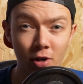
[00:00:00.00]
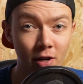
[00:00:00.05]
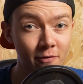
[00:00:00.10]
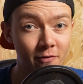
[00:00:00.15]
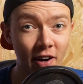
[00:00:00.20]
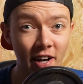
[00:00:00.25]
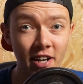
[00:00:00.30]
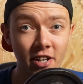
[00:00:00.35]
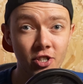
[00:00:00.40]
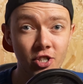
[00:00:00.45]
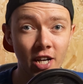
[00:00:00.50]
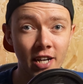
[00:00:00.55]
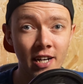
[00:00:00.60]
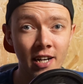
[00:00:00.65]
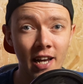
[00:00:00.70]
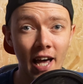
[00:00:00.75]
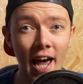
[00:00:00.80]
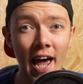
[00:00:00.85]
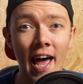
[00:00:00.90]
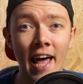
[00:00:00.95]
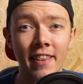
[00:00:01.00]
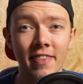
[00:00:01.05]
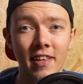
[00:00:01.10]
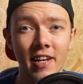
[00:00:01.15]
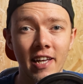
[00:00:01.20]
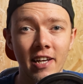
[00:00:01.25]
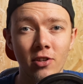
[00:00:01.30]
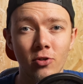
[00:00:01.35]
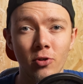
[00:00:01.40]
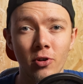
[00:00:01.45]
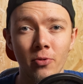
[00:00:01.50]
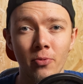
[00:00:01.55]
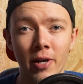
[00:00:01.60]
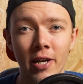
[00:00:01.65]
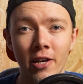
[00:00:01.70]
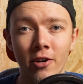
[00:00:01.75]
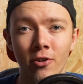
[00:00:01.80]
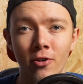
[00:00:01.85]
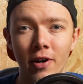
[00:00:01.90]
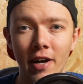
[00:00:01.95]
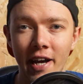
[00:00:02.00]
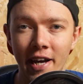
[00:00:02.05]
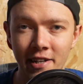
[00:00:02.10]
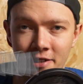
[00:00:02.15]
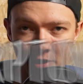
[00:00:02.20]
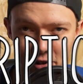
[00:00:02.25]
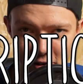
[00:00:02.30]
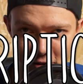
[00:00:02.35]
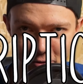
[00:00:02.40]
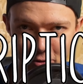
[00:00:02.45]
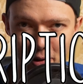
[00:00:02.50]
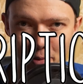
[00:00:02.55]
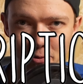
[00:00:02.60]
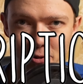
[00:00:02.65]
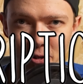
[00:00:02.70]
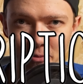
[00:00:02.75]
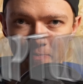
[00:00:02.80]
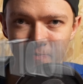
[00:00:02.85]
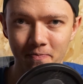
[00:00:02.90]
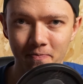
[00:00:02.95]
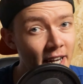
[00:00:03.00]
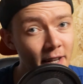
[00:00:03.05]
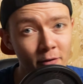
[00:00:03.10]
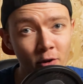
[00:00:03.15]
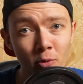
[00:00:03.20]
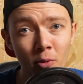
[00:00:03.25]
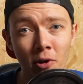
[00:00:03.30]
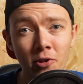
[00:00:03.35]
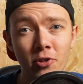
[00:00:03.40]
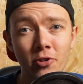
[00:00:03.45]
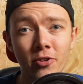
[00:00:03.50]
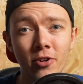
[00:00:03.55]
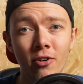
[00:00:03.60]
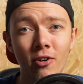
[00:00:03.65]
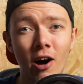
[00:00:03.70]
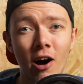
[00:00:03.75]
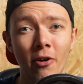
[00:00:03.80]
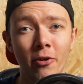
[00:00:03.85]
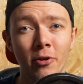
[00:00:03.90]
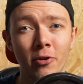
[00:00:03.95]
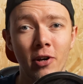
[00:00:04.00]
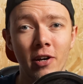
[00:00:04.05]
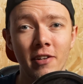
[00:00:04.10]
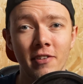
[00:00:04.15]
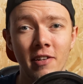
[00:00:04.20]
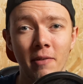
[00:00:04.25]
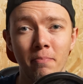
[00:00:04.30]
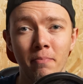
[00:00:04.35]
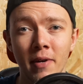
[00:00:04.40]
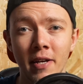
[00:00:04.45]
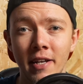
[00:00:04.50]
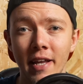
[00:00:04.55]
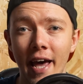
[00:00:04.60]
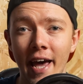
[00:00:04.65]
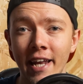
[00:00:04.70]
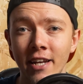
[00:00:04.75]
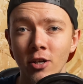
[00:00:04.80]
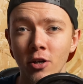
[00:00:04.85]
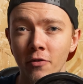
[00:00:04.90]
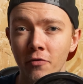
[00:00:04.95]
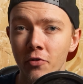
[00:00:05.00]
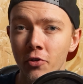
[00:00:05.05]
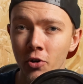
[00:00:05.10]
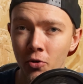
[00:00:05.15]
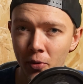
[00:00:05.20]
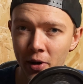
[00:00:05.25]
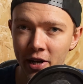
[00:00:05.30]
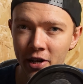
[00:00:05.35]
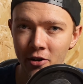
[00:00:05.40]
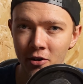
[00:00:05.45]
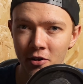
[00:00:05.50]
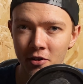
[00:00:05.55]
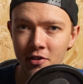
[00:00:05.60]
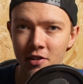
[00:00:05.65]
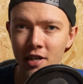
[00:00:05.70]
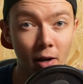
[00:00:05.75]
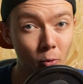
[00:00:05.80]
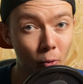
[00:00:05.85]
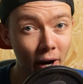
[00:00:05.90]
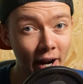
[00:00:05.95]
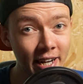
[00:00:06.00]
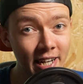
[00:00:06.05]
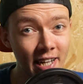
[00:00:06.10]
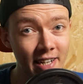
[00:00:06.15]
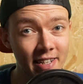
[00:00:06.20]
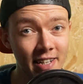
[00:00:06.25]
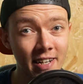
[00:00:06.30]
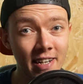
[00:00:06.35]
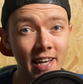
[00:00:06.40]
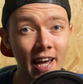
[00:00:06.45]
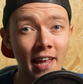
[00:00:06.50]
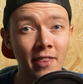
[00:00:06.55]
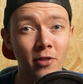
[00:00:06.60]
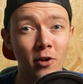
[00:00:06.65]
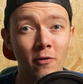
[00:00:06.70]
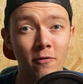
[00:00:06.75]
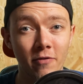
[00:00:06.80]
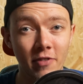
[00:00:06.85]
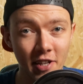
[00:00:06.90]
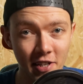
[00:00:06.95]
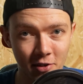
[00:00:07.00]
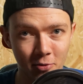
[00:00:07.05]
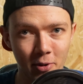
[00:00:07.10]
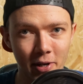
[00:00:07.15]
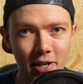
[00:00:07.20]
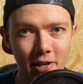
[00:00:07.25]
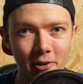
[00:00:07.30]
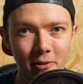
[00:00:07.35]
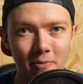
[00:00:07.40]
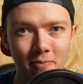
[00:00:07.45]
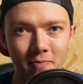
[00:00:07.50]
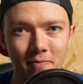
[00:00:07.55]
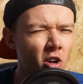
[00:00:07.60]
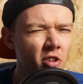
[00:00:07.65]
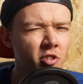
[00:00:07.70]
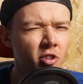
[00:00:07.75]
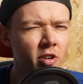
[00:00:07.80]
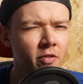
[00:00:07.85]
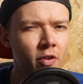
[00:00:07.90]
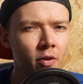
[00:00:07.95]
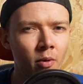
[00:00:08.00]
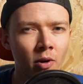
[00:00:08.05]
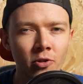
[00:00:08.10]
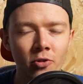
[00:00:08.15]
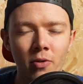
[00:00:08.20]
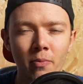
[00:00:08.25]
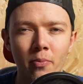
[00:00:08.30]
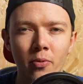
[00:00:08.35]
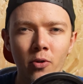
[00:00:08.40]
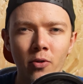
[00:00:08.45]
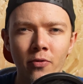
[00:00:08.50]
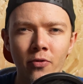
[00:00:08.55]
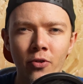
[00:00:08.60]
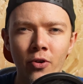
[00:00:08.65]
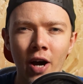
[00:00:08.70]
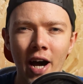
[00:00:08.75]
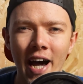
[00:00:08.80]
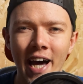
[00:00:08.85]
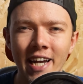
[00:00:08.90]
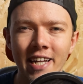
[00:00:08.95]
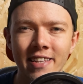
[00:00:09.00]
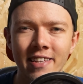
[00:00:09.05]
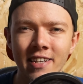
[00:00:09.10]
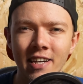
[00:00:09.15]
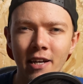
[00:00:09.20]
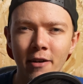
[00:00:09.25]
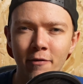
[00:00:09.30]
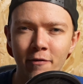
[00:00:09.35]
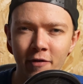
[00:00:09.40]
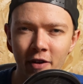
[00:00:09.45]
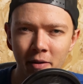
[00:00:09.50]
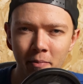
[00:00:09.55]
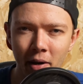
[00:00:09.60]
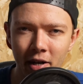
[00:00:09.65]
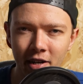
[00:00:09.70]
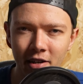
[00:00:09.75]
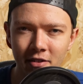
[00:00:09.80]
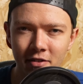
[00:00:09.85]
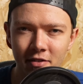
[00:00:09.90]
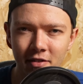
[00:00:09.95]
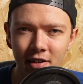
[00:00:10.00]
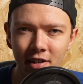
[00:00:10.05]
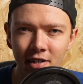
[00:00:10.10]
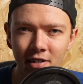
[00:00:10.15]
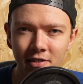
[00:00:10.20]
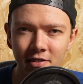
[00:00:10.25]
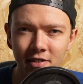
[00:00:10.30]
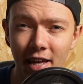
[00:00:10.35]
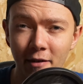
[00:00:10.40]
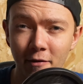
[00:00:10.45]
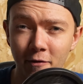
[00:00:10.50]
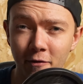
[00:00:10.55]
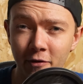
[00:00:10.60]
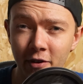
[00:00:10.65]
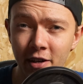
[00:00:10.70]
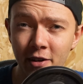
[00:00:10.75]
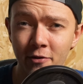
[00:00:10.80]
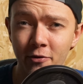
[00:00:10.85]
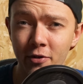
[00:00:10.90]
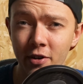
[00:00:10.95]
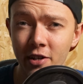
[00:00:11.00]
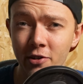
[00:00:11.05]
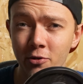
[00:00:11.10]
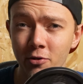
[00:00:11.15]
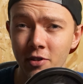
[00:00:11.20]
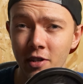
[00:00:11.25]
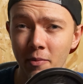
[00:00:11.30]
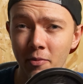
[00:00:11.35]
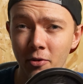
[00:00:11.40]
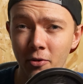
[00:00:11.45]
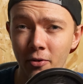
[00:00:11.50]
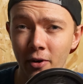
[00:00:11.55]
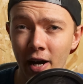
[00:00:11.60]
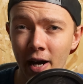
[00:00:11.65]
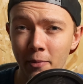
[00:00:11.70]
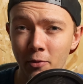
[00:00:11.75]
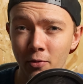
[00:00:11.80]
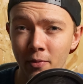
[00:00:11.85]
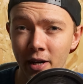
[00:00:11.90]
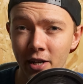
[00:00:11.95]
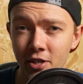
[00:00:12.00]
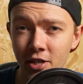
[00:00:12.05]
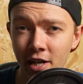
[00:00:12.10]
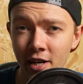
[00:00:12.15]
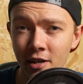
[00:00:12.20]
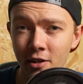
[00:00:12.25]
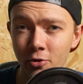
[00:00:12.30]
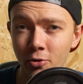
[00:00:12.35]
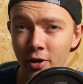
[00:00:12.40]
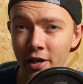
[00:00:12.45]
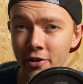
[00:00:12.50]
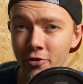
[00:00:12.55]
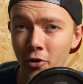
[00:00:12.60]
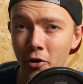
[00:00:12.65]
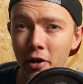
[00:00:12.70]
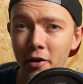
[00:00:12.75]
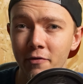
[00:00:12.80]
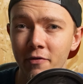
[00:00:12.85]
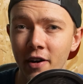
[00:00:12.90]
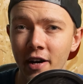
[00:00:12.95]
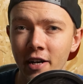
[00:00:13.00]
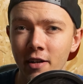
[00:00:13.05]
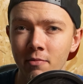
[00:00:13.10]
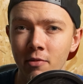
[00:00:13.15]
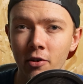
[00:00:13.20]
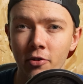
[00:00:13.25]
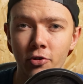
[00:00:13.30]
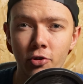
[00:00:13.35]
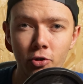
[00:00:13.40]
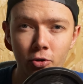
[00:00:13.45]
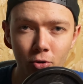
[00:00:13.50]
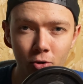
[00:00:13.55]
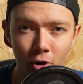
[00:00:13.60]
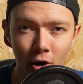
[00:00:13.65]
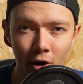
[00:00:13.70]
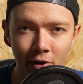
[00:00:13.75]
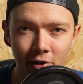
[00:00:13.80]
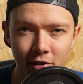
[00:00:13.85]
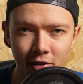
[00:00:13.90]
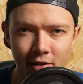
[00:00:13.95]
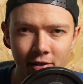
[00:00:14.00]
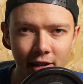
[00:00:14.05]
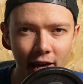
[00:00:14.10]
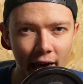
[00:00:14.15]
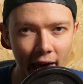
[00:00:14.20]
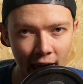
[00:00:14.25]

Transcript: You can find the channel and the link to the video in the description. And if you want to know how you can submit any of your videos, then wait until the end of this video. Also, if you want to improve your editing and filmmaking skills, then feel free to subscribe to my channel to get notified about new content